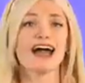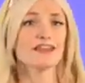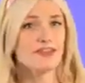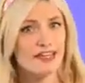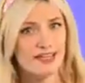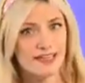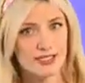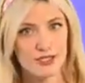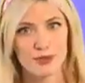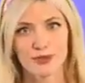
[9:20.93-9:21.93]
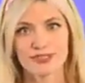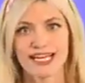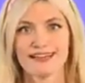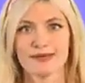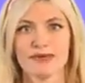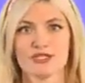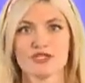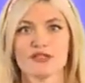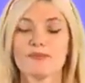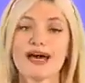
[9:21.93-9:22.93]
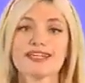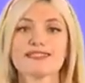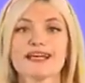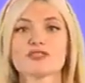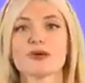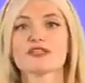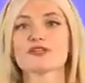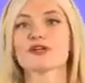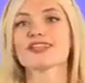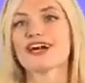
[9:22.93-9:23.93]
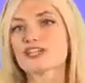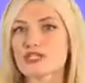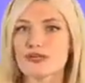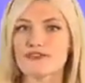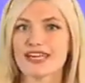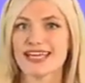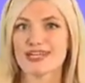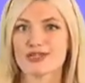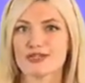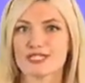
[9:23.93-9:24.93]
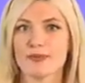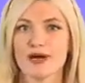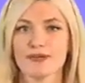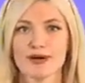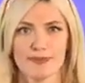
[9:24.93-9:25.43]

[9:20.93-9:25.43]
I think I liked her old LA mansion the best, as well as her luxury vacation spot in